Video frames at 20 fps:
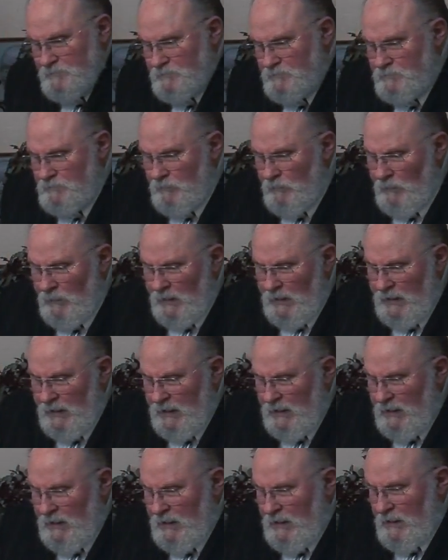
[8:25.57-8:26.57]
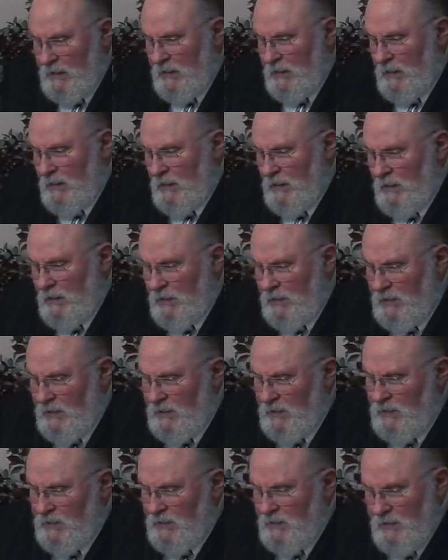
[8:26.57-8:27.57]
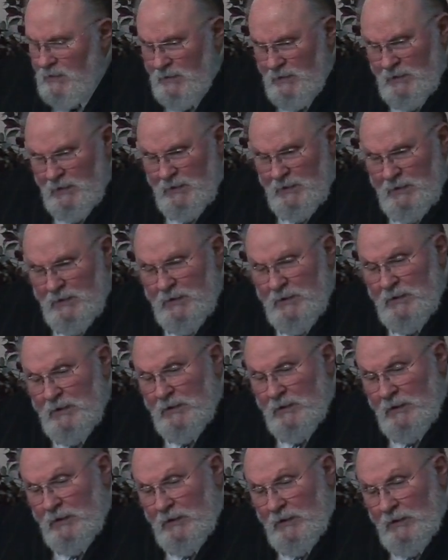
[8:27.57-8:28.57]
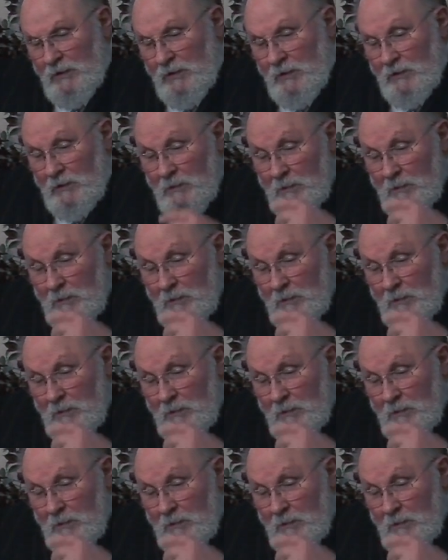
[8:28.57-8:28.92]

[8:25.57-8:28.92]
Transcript: (no one is talking)